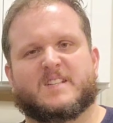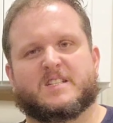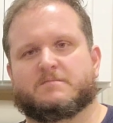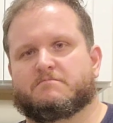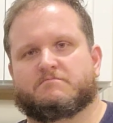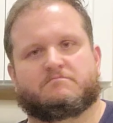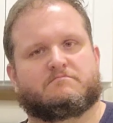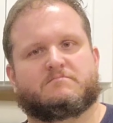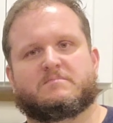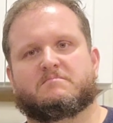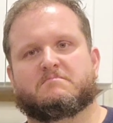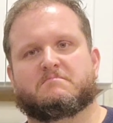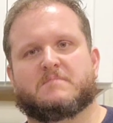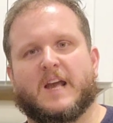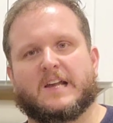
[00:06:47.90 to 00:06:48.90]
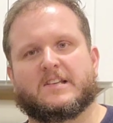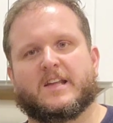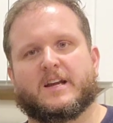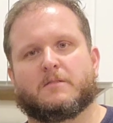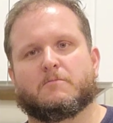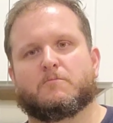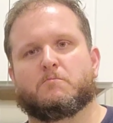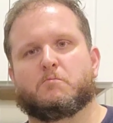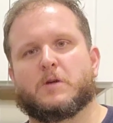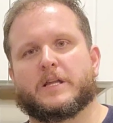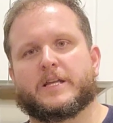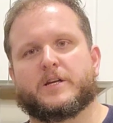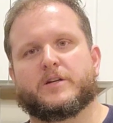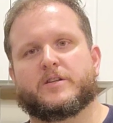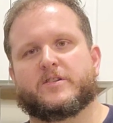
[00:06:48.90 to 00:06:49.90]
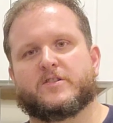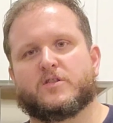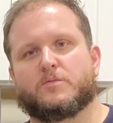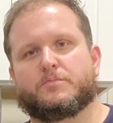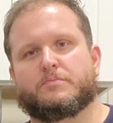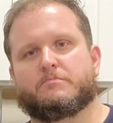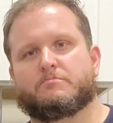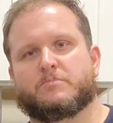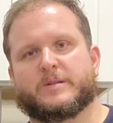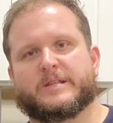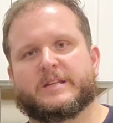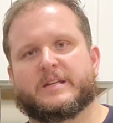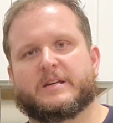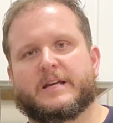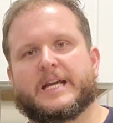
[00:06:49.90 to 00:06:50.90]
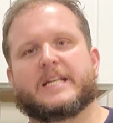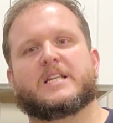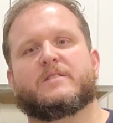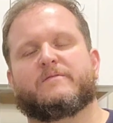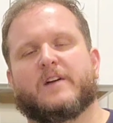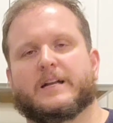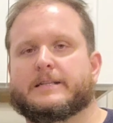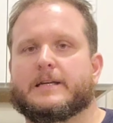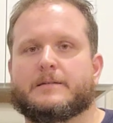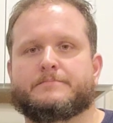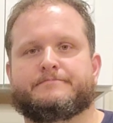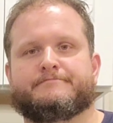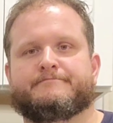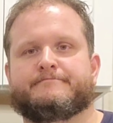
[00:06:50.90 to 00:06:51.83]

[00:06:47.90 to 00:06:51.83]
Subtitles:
It tastes like a really good soup with a hint of vodka.